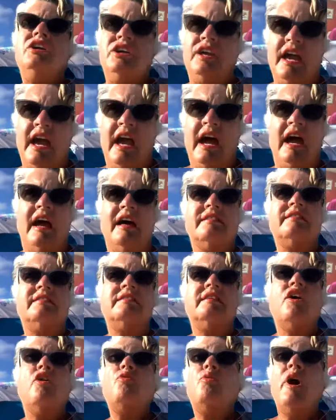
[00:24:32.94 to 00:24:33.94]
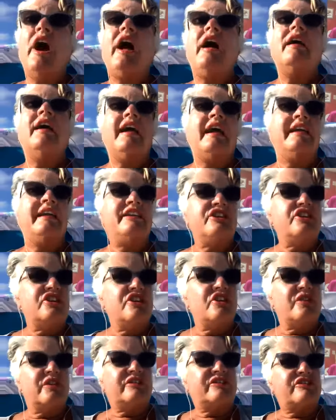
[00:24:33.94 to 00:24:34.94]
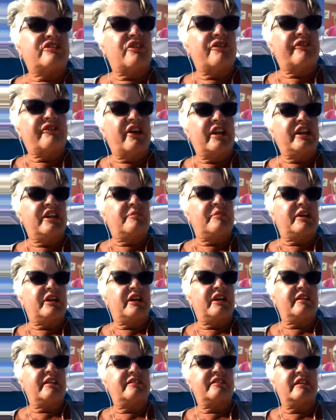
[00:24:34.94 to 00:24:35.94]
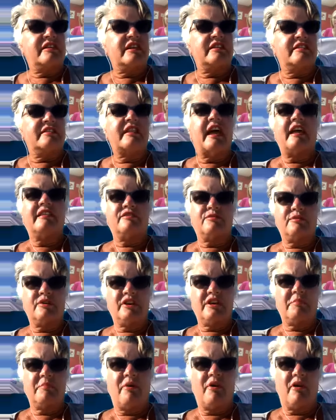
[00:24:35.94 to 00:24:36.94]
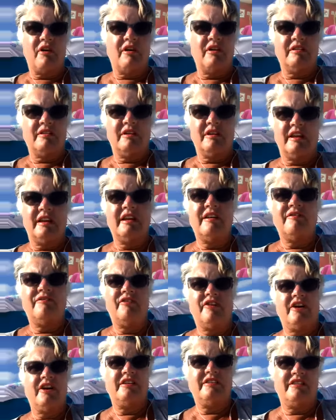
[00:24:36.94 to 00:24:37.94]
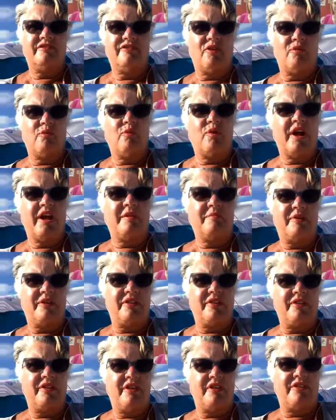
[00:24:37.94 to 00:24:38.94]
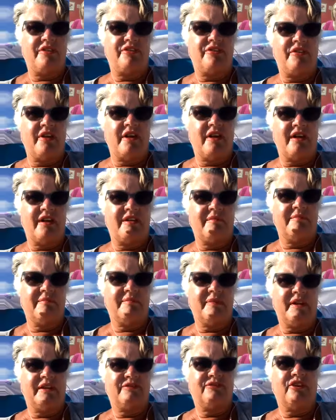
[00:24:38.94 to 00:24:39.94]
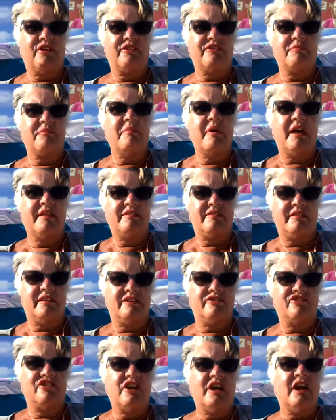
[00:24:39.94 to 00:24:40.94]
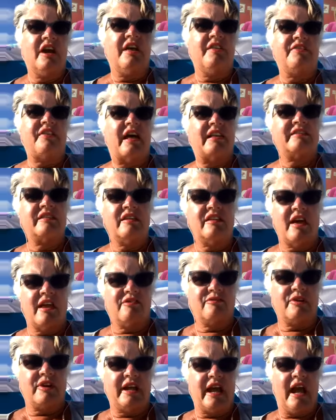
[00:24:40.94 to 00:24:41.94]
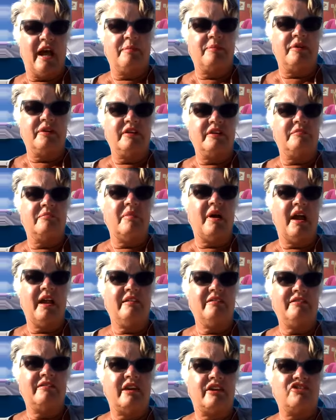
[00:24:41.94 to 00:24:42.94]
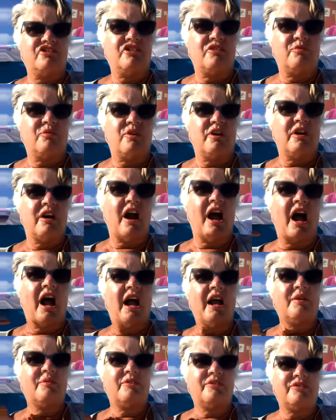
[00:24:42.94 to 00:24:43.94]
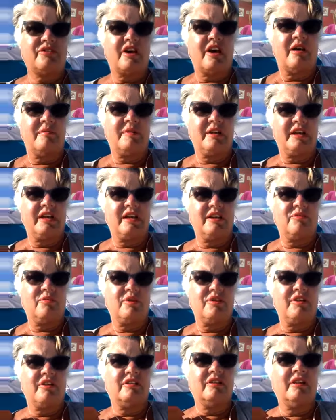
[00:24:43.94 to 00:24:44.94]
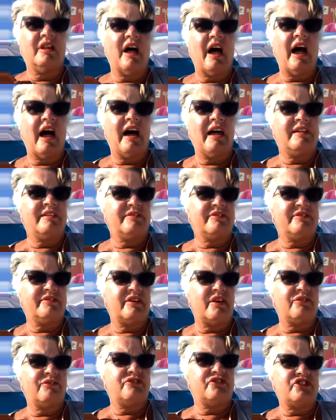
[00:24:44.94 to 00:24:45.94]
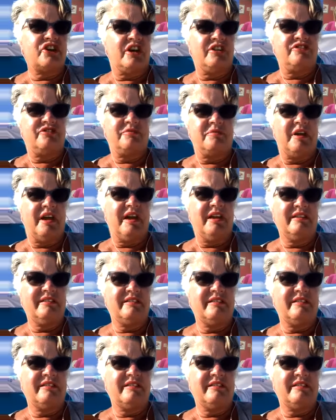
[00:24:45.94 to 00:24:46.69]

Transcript: Yes. Well, and it's so funny because that's really part in a very different way, but as far as message, that's a lot of what happened in my session, where I was coming in with a lot of self-judgment.